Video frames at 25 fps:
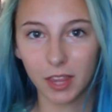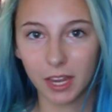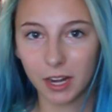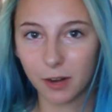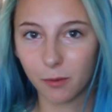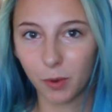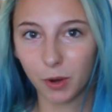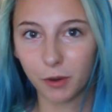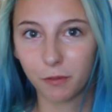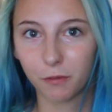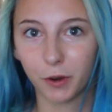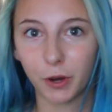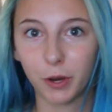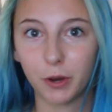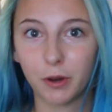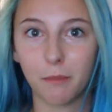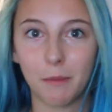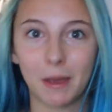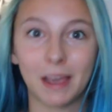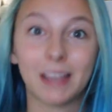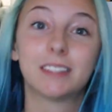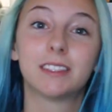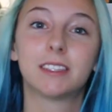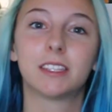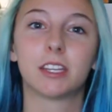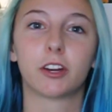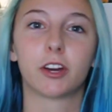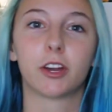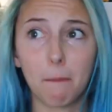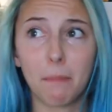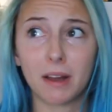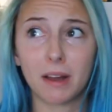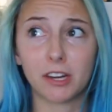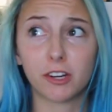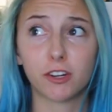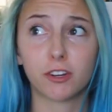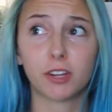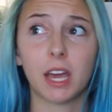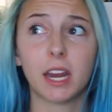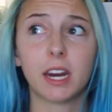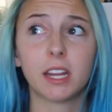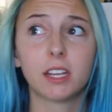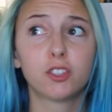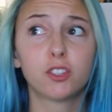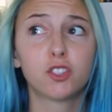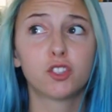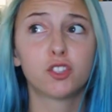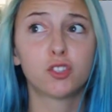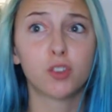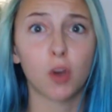than it would for you to make cereal, but you're
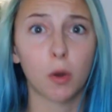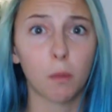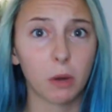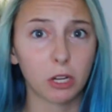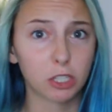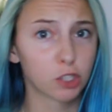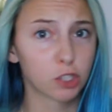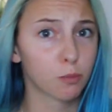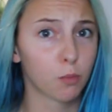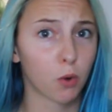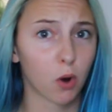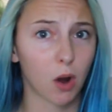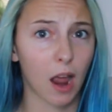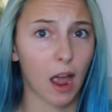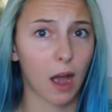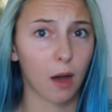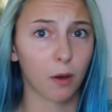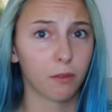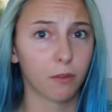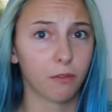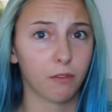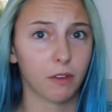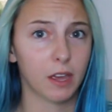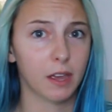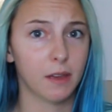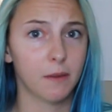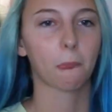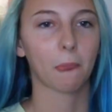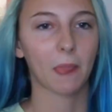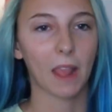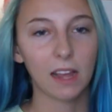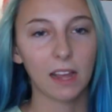getting so much more out of it.